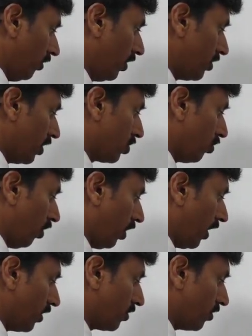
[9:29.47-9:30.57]
This is called
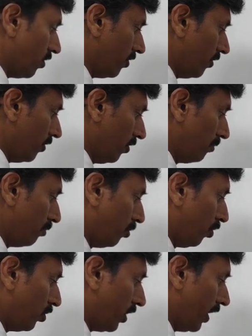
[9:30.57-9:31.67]
as
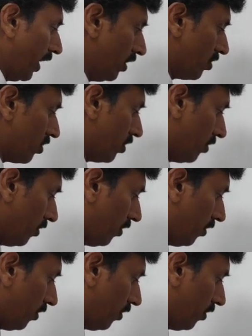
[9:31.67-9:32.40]
both ends